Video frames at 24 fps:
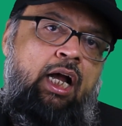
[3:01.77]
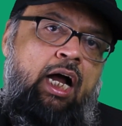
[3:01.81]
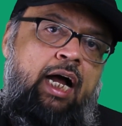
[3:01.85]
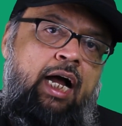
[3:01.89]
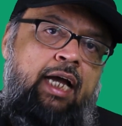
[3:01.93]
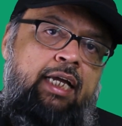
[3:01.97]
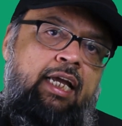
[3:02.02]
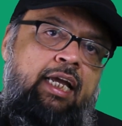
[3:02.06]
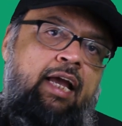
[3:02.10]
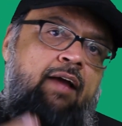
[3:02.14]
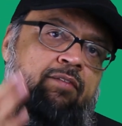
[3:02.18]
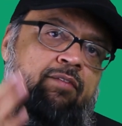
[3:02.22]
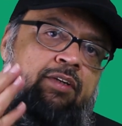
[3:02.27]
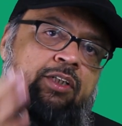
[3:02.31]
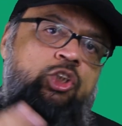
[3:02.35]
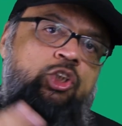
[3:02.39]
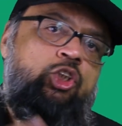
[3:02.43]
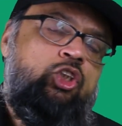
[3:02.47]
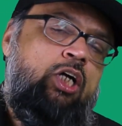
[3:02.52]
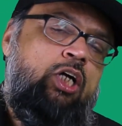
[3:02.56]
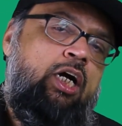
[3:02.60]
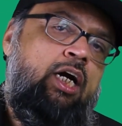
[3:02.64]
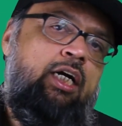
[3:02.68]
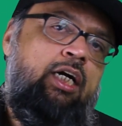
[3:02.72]
I have
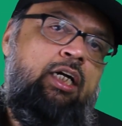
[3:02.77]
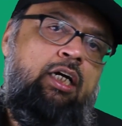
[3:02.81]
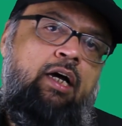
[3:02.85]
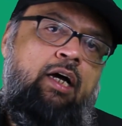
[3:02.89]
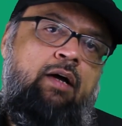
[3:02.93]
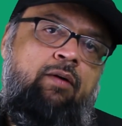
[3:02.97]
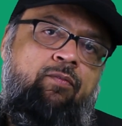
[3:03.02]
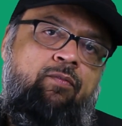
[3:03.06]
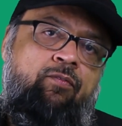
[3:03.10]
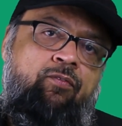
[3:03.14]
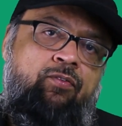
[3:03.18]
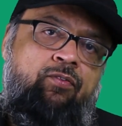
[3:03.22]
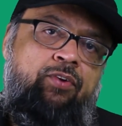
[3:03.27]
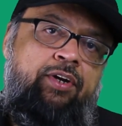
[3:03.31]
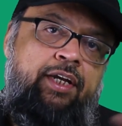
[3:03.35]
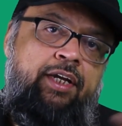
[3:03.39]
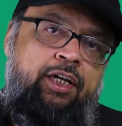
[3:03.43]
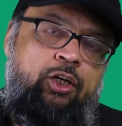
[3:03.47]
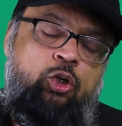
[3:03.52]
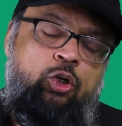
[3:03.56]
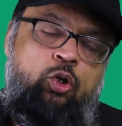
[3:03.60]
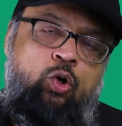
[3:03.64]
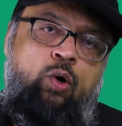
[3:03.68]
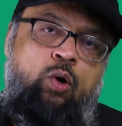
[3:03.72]
installed a
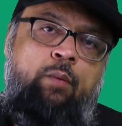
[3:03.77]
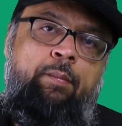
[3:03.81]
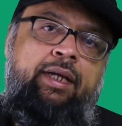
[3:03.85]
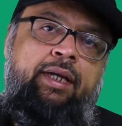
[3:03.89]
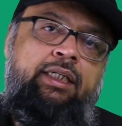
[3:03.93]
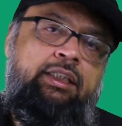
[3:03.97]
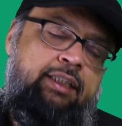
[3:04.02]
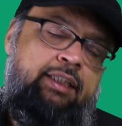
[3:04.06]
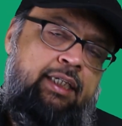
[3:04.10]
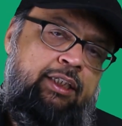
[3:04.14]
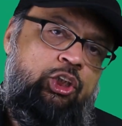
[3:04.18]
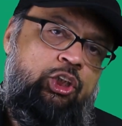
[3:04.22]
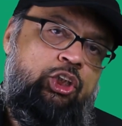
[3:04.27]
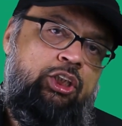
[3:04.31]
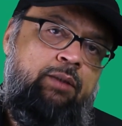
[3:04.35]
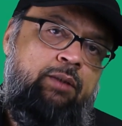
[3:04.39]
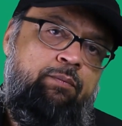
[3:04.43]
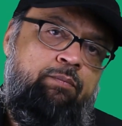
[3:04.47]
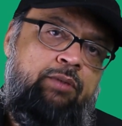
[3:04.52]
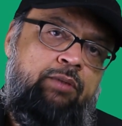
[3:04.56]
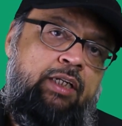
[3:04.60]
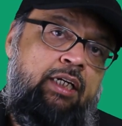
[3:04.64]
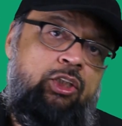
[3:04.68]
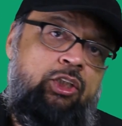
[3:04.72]
free Chrome
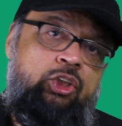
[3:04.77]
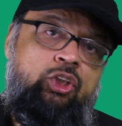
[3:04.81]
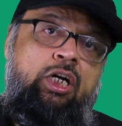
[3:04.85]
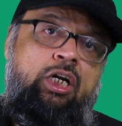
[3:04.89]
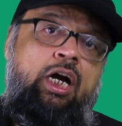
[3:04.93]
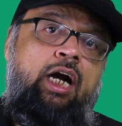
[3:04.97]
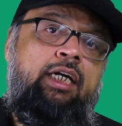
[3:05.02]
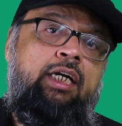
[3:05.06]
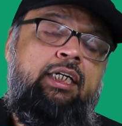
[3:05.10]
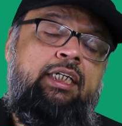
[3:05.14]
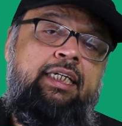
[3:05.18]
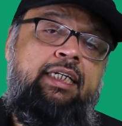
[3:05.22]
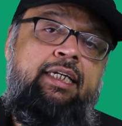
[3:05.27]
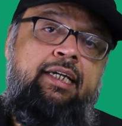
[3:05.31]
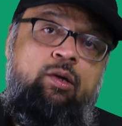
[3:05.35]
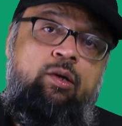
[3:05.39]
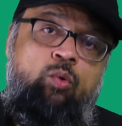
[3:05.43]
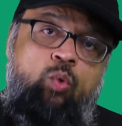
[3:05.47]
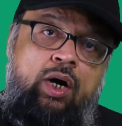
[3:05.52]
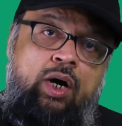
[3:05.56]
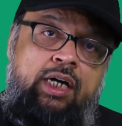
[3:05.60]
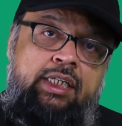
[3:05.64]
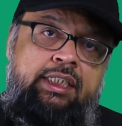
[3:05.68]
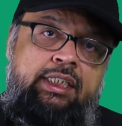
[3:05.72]
extension that is called
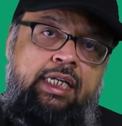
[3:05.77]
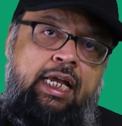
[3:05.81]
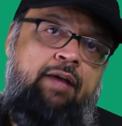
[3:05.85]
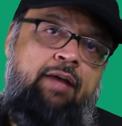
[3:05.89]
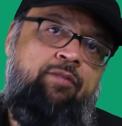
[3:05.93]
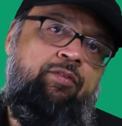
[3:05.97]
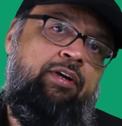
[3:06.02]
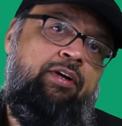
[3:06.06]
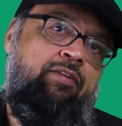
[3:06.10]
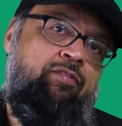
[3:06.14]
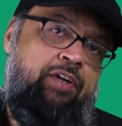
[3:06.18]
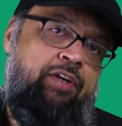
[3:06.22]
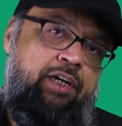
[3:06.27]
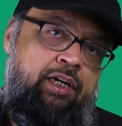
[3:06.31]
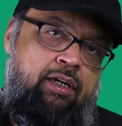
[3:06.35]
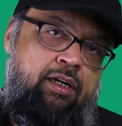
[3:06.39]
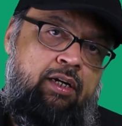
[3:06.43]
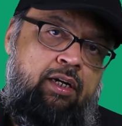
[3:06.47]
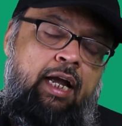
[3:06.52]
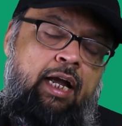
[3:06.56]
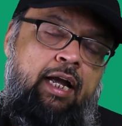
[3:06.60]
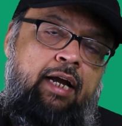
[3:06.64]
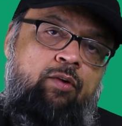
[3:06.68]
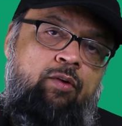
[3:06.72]
Keywords Everywhere.
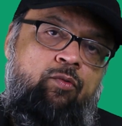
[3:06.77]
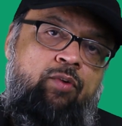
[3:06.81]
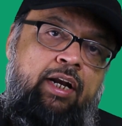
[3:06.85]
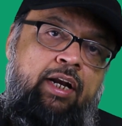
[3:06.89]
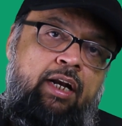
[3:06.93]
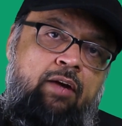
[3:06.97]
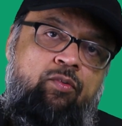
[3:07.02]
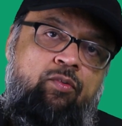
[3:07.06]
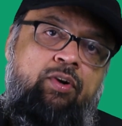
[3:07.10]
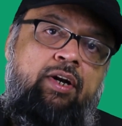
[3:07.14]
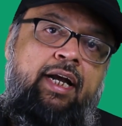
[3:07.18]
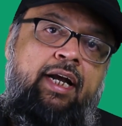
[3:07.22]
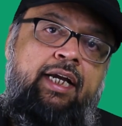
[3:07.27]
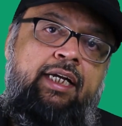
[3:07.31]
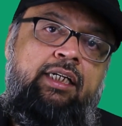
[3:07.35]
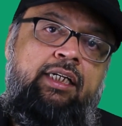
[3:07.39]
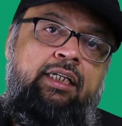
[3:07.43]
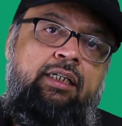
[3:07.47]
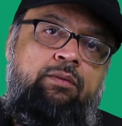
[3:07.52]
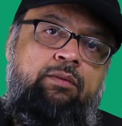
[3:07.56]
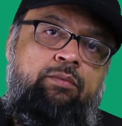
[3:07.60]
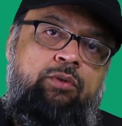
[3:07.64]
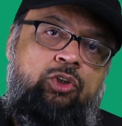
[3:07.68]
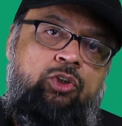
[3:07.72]
And whenever
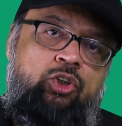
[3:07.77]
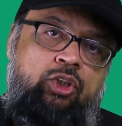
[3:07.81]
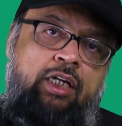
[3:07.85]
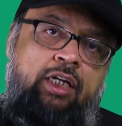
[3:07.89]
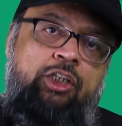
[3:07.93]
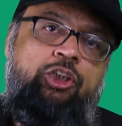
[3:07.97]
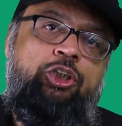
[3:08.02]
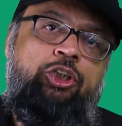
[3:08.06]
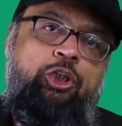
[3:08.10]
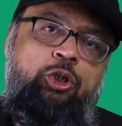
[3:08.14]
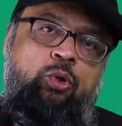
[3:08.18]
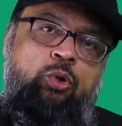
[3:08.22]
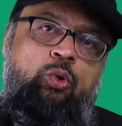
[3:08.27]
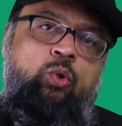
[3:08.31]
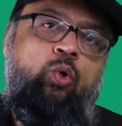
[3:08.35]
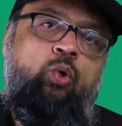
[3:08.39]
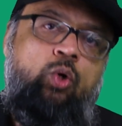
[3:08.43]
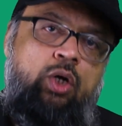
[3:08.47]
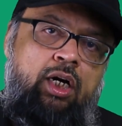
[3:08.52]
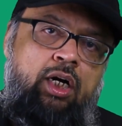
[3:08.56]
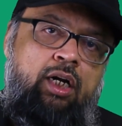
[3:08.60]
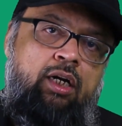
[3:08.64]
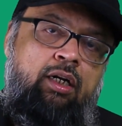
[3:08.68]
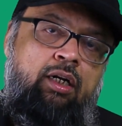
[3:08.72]
I search in
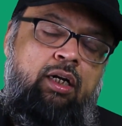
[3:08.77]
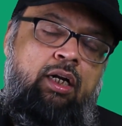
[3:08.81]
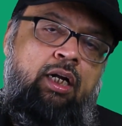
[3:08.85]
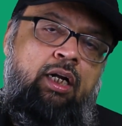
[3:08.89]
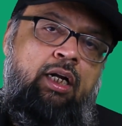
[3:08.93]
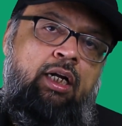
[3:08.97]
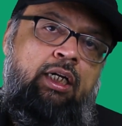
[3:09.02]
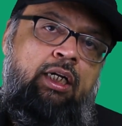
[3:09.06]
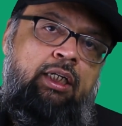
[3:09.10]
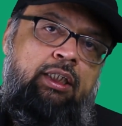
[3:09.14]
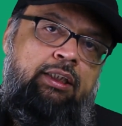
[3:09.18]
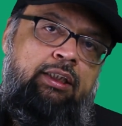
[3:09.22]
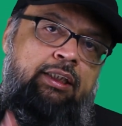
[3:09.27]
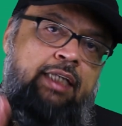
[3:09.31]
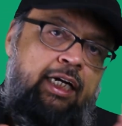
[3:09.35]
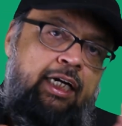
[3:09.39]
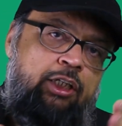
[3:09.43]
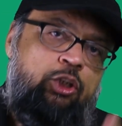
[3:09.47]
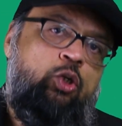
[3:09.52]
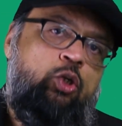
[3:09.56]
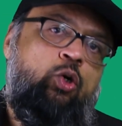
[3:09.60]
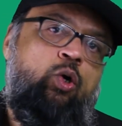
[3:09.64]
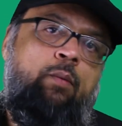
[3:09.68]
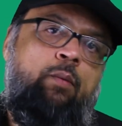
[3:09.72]
Google,
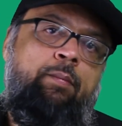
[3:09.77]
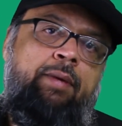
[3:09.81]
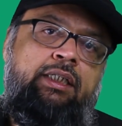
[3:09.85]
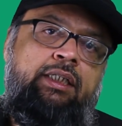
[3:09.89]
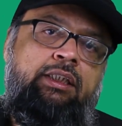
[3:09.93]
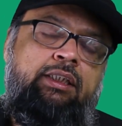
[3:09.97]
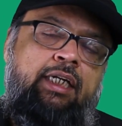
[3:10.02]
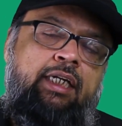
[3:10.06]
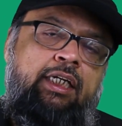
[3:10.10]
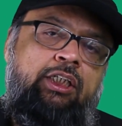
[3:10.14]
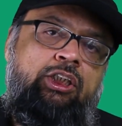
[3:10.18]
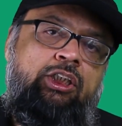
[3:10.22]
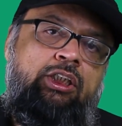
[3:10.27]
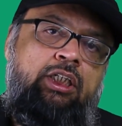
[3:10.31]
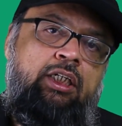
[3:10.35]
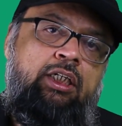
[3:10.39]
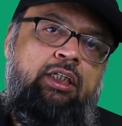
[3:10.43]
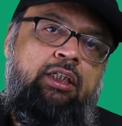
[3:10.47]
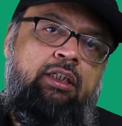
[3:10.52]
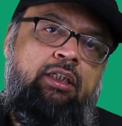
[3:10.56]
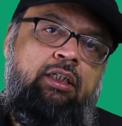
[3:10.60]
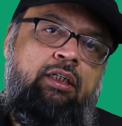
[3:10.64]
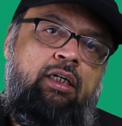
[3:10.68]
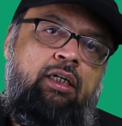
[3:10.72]
that Chrome
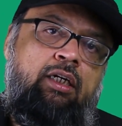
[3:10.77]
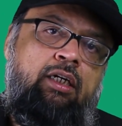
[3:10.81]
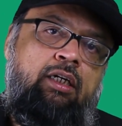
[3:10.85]
extension